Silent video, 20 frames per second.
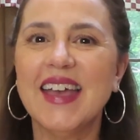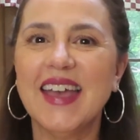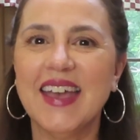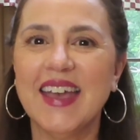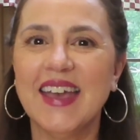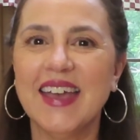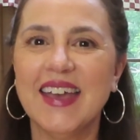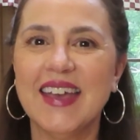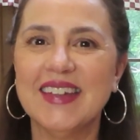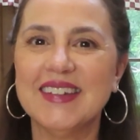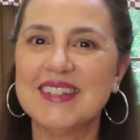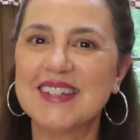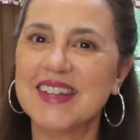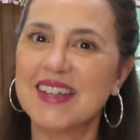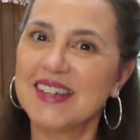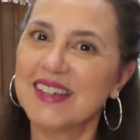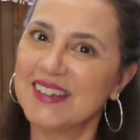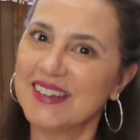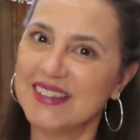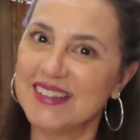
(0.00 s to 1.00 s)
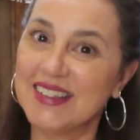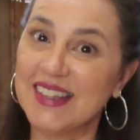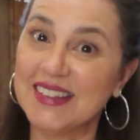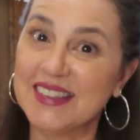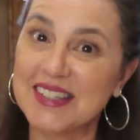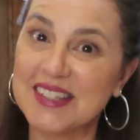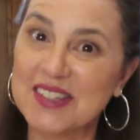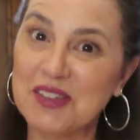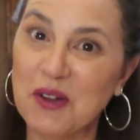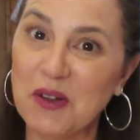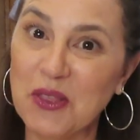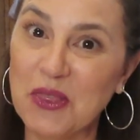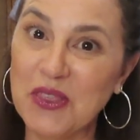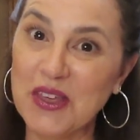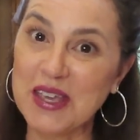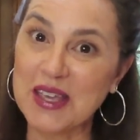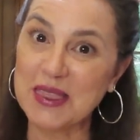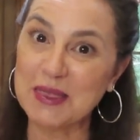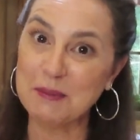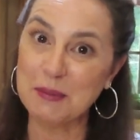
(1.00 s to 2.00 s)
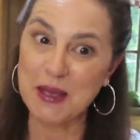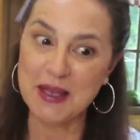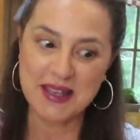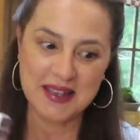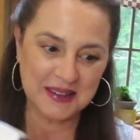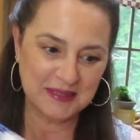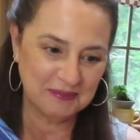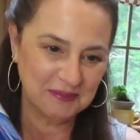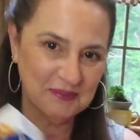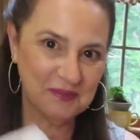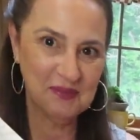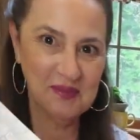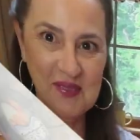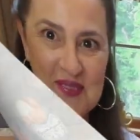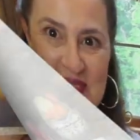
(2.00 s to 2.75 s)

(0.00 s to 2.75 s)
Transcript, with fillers: and get this whole thing in the pan.